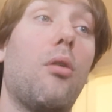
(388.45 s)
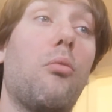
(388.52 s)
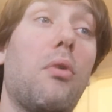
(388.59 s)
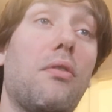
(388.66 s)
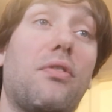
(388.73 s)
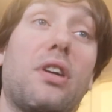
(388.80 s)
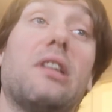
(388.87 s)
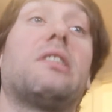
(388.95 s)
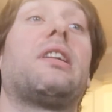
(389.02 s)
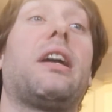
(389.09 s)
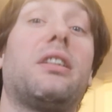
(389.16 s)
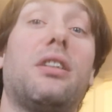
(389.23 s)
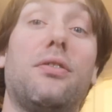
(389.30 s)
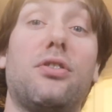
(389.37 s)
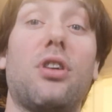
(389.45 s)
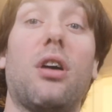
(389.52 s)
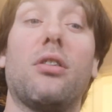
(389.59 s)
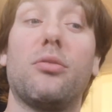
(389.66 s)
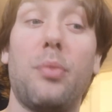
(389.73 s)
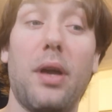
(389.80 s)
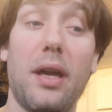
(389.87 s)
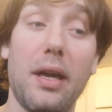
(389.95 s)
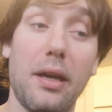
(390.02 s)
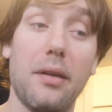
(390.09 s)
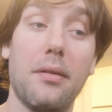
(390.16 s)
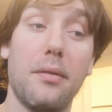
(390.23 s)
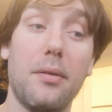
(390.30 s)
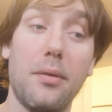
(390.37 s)
with consecutive chunks
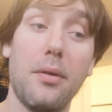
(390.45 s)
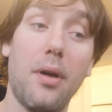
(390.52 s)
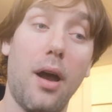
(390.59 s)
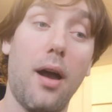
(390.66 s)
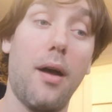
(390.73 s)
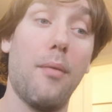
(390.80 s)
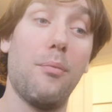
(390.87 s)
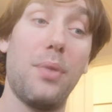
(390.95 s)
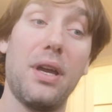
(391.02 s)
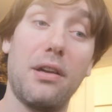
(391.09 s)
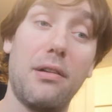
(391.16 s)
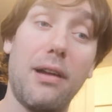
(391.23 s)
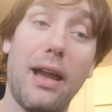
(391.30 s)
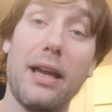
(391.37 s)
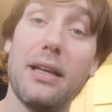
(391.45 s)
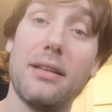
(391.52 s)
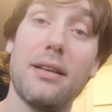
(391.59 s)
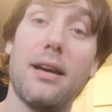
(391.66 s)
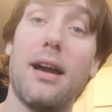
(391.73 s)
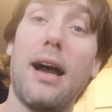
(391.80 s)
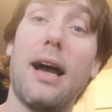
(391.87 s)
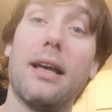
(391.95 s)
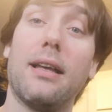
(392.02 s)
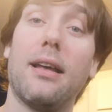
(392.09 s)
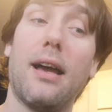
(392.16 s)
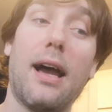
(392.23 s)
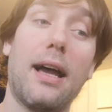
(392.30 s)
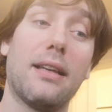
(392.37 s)
being created
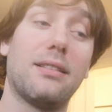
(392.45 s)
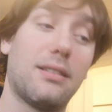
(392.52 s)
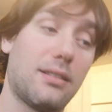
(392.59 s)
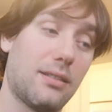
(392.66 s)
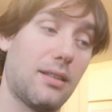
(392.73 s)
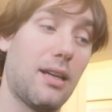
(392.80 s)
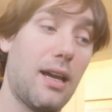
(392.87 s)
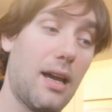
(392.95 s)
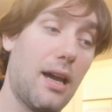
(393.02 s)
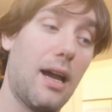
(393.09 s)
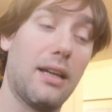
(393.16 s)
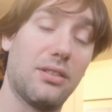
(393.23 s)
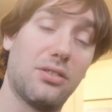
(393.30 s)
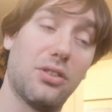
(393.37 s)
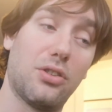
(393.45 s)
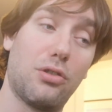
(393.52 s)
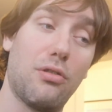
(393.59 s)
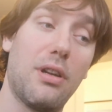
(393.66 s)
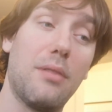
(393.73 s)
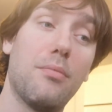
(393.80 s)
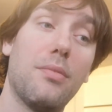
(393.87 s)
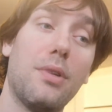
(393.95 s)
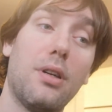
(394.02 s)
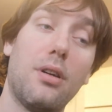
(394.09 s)
as the stream